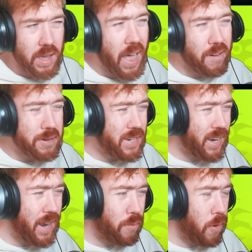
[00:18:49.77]
accuracy
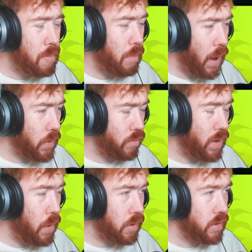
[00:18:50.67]
later on, but
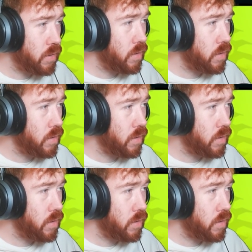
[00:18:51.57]
I wouldn't.